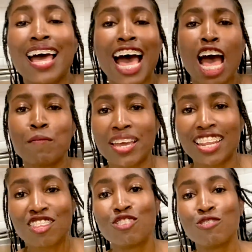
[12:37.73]
I'm getting
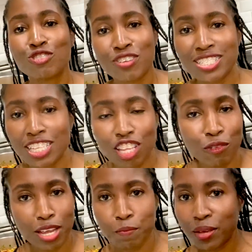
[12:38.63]
the nutrients in the
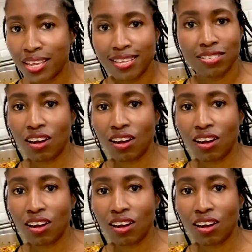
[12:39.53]
green peas.